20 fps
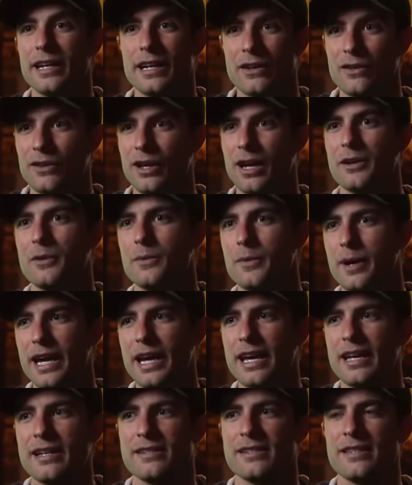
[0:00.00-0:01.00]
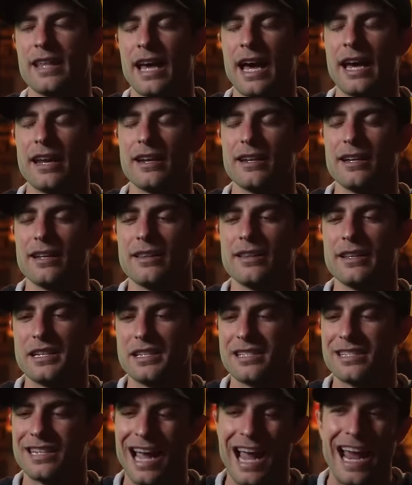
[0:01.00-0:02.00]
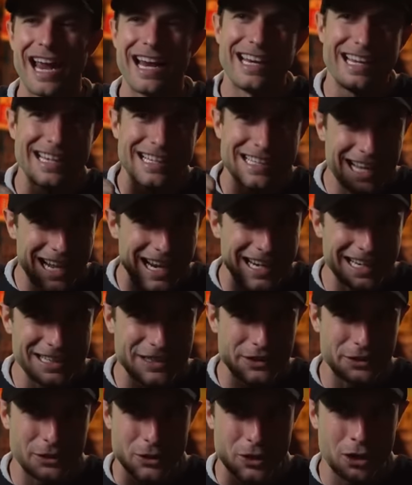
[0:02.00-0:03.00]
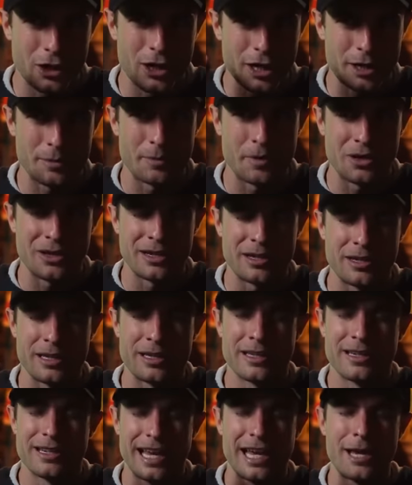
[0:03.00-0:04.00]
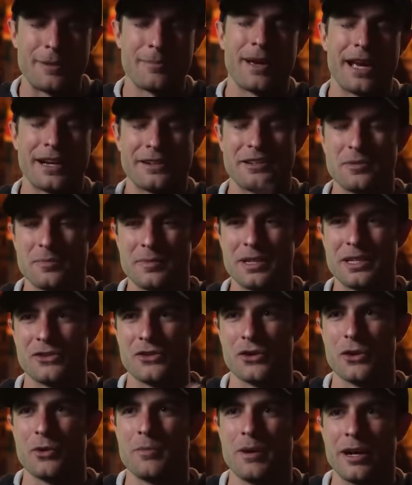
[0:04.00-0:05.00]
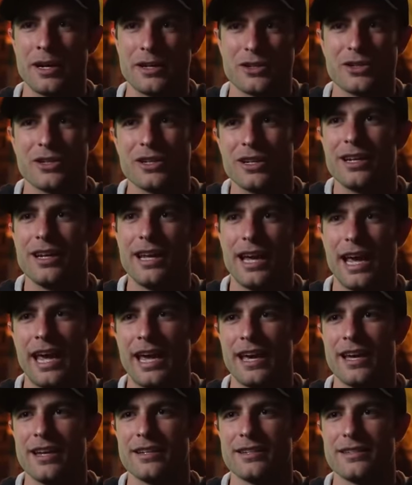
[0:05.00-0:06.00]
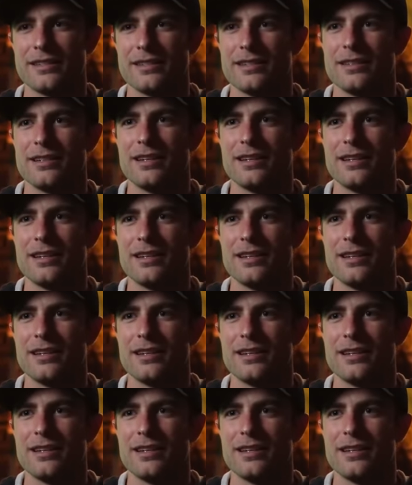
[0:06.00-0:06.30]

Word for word: in a lot of ways that this tiny, tiny little car community impacted me so much. And